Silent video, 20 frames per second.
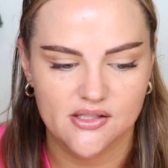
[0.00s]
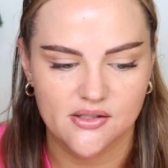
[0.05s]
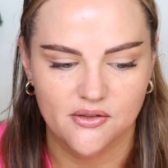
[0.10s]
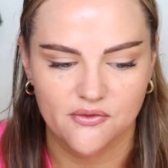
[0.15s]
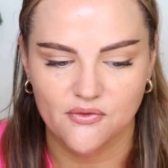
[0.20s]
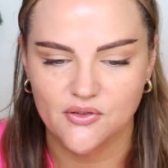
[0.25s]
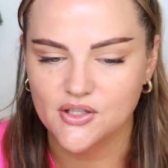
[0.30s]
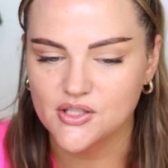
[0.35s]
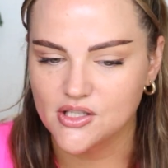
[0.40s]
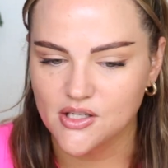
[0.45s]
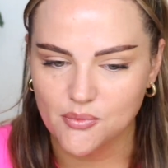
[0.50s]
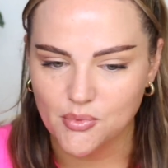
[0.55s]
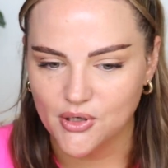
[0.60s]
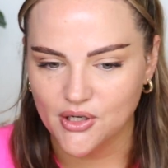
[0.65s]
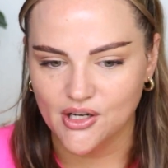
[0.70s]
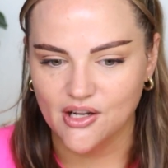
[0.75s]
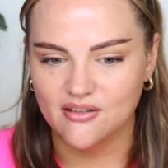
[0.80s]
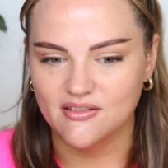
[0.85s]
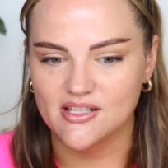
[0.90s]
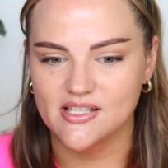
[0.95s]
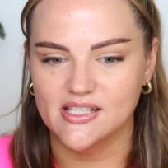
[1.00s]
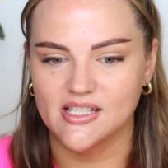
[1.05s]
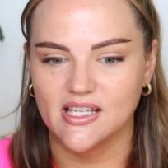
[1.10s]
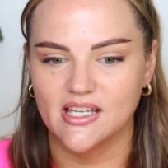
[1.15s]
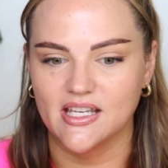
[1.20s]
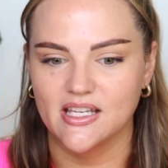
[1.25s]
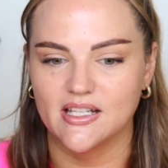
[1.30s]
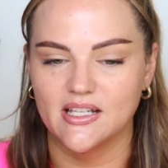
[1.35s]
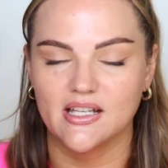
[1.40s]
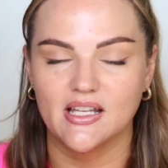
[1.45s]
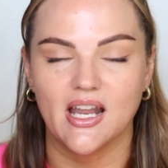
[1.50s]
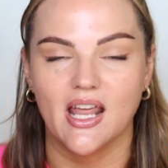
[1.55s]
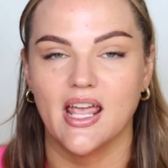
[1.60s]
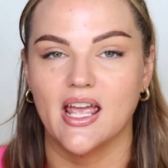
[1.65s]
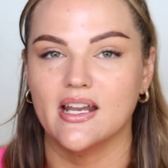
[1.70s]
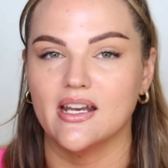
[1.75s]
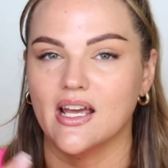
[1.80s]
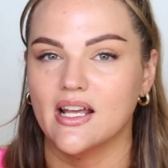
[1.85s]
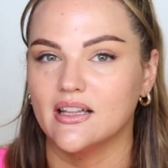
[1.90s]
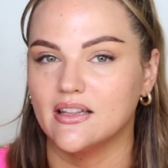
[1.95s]
So it feels good putting on the skin,
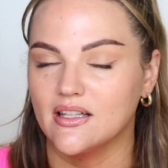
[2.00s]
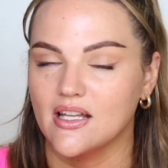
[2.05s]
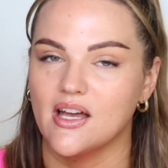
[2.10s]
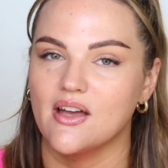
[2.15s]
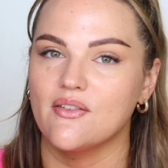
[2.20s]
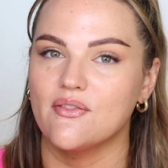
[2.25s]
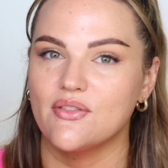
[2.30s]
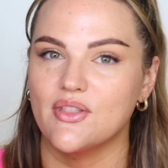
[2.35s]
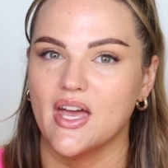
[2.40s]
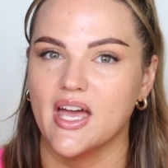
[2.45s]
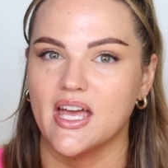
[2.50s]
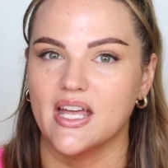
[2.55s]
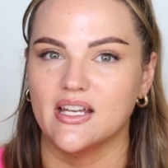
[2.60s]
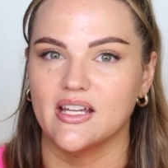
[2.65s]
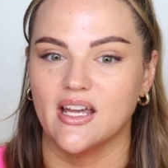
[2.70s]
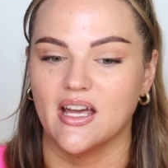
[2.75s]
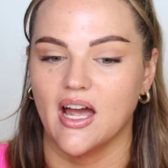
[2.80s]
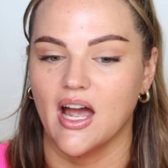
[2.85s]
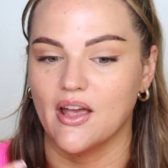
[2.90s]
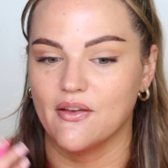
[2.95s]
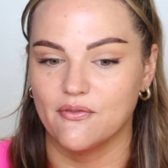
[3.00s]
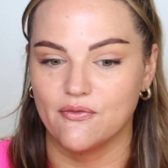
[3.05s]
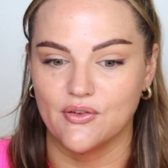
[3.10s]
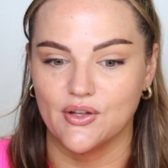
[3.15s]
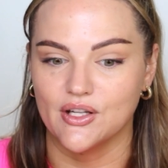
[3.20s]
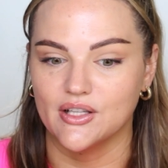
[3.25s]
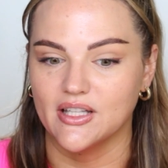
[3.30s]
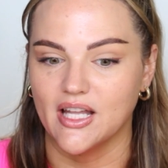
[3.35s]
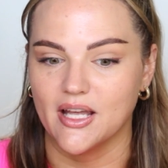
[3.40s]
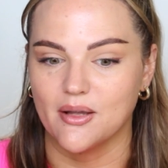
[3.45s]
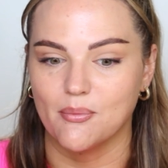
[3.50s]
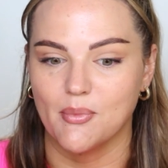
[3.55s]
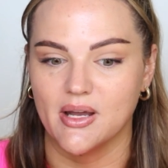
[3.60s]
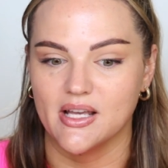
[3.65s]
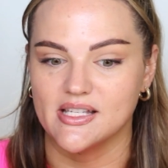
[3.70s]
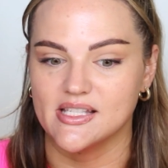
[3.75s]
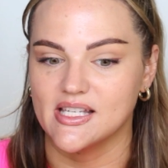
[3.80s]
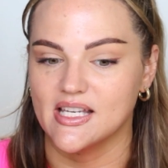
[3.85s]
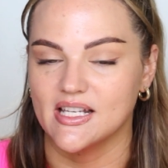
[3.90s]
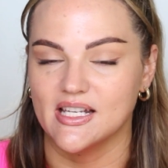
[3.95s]
and I love that I feel like
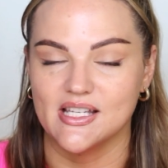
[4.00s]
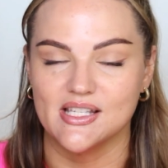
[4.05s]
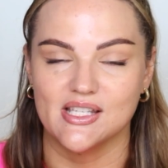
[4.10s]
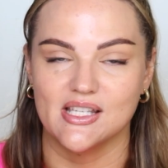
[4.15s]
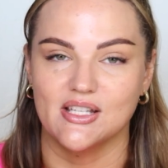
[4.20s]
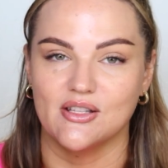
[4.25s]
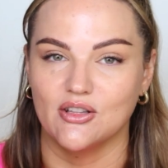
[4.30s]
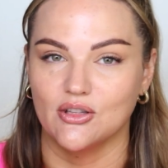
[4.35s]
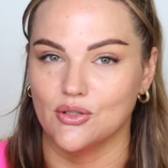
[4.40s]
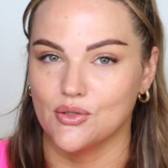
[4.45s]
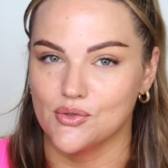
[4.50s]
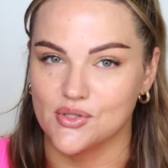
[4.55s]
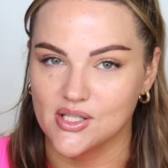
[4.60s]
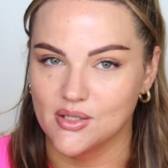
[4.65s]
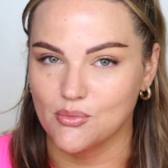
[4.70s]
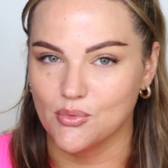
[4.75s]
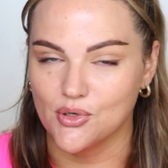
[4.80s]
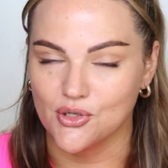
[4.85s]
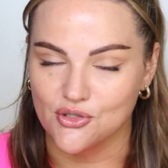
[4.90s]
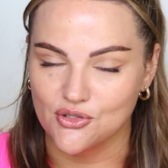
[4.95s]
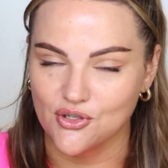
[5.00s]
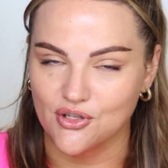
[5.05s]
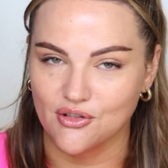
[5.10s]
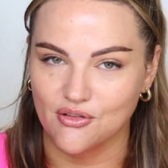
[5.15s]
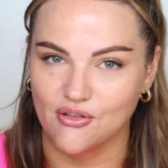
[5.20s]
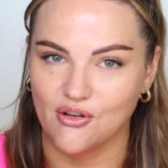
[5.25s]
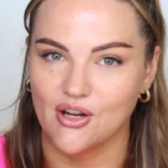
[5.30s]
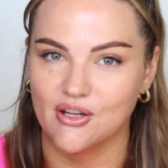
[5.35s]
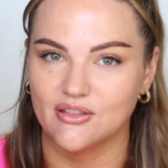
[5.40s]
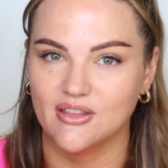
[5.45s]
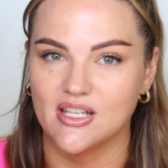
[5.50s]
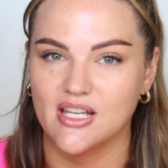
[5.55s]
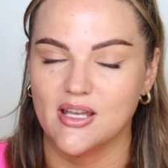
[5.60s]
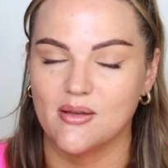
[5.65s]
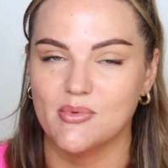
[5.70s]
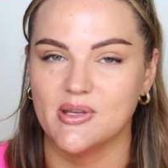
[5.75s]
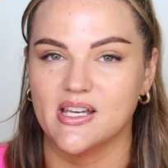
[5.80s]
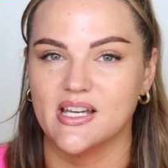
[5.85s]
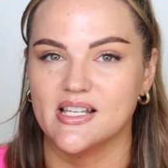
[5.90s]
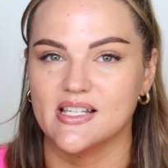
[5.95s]
my skin isn't losing moisture throughout the
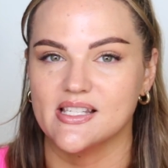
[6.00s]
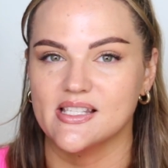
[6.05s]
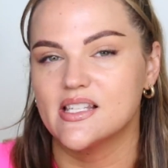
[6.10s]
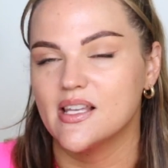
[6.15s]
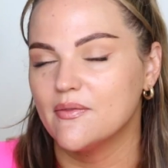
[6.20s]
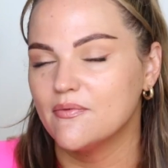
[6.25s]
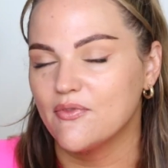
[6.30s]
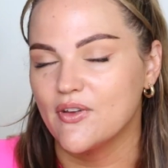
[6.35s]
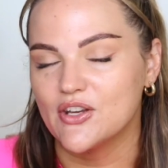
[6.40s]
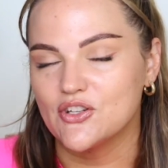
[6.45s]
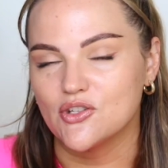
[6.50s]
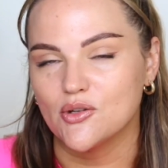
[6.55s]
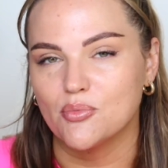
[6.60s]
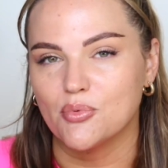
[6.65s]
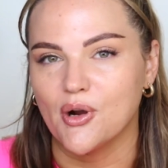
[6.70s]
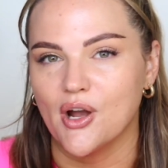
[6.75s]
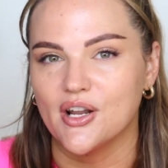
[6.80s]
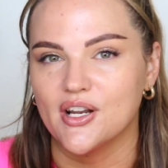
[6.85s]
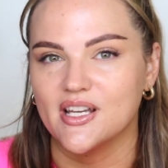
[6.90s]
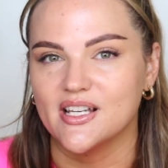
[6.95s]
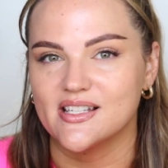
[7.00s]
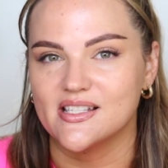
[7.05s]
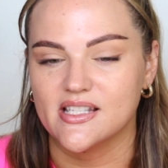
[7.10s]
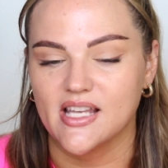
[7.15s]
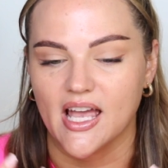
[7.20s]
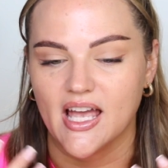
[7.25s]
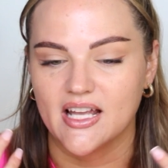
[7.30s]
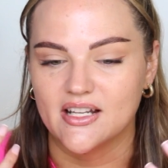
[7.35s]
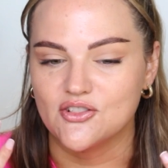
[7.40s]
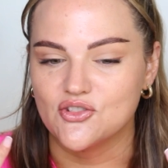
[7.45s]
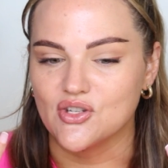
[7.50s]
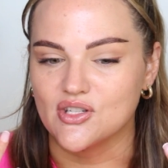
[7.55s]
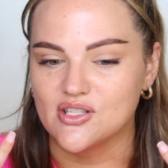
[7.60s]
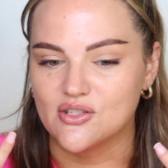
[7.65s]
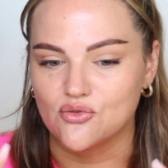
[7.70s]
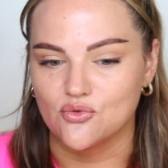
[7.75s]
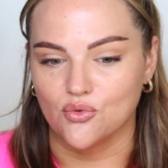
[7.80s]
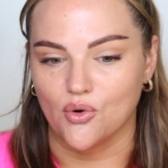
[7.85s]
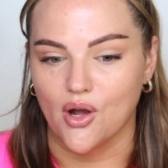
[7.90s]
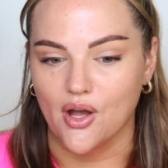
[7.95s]
day, because some facial products can
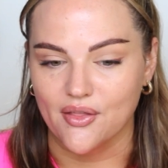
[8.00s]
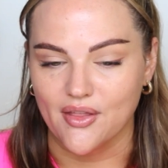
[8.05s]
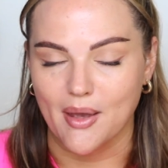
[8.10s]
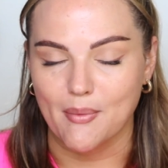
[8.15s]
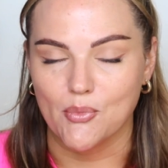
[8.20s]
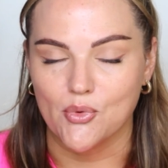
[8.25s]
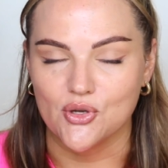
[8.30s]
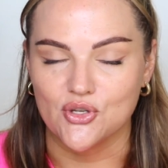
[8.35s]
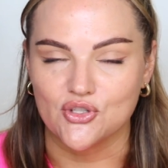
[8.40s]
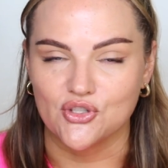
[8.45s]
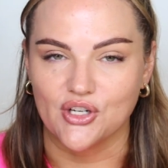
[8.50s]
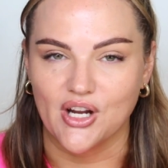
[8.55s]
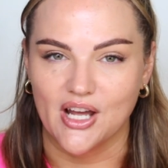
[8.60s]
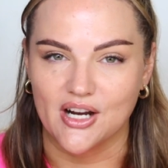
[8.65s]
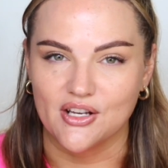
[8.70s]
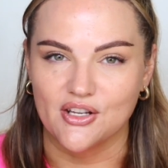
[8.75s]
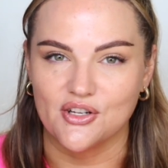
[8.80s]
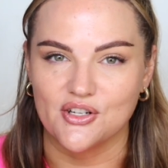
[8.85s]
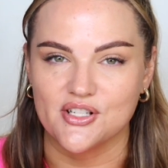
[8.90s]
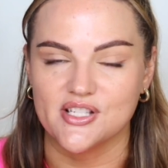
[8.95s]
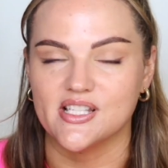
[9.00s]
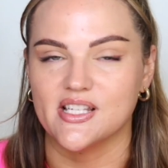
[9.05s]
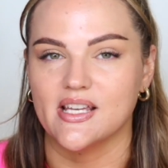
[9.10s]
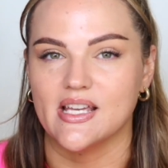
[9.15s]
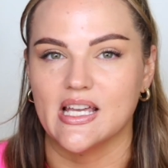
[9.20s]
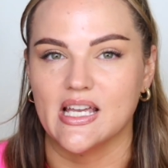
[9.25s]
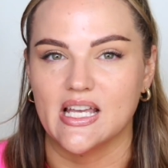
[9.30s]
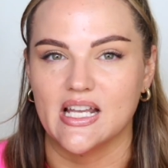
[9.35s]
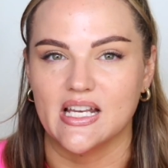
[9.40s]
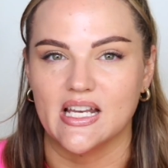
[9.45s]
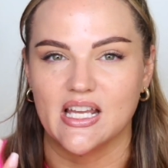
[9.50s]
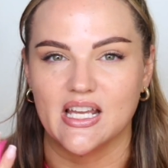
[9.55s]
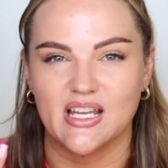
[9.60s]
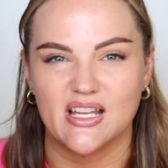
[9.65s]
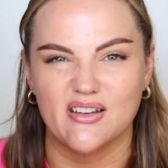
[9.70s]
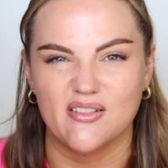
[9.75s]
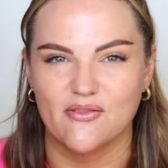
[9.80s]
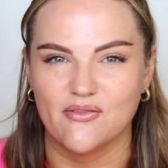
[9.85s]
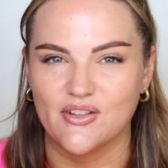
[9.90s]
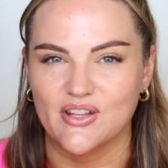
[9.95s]
just draw that moisture out of your skin
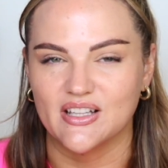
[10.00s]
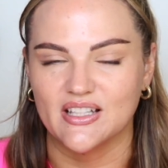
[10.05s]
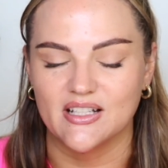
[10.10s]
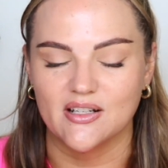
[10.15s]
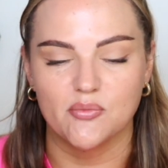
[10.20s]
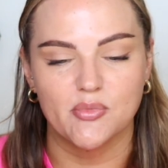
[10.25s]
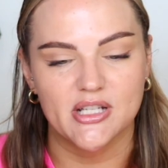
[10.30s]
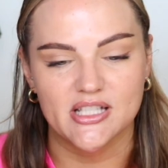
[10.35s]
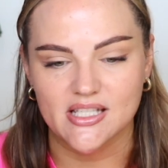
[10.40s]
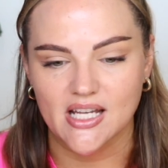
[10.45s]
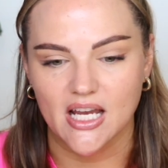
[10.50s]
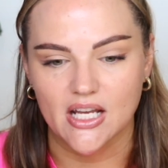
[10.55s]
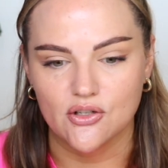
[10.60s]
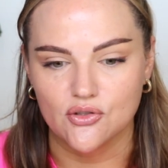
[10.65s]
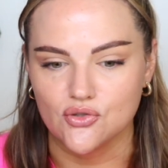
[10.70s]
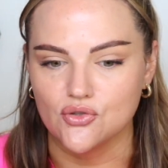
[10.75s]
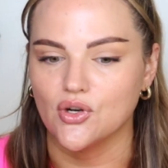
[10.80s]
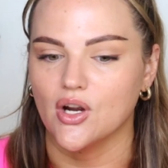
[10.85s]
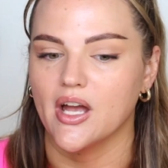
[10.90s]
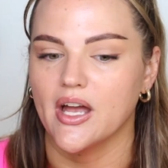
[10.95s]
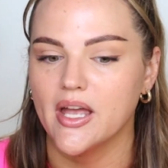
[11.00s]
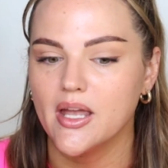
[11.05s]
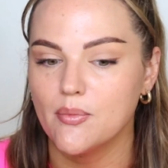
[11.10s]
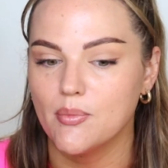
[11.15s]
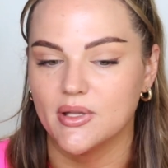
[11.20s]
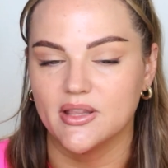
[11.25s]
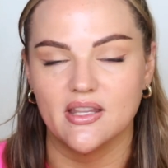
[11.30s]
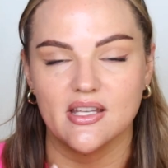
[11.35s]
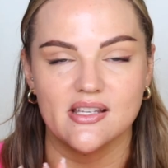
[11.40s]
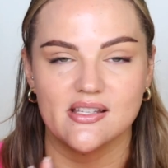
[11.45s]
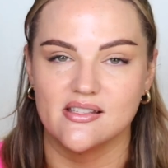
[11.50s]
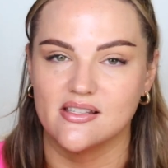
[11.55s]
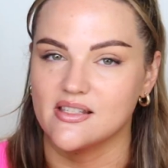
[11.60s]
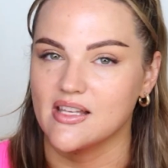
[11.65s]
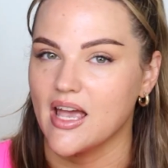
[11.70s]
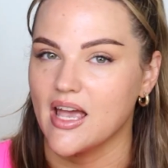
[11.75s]
and feel a little bit tight and dry, but this